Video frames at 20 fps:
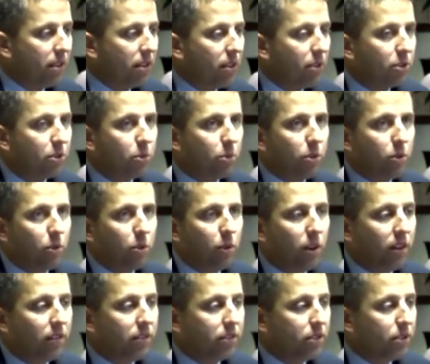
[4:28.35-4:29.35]
those
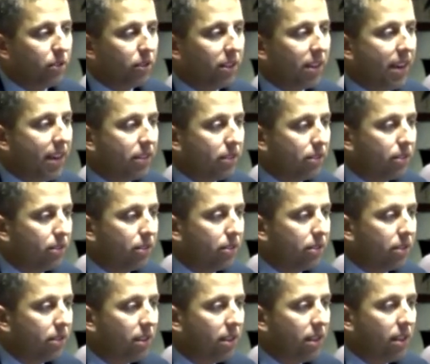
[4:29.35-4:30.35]
who have certain
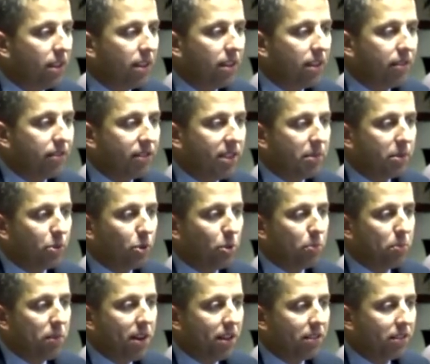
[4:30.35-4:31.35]
cancers,
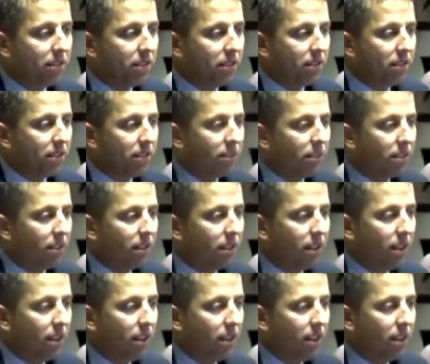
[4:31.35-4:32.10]
inflammatory bowel disease,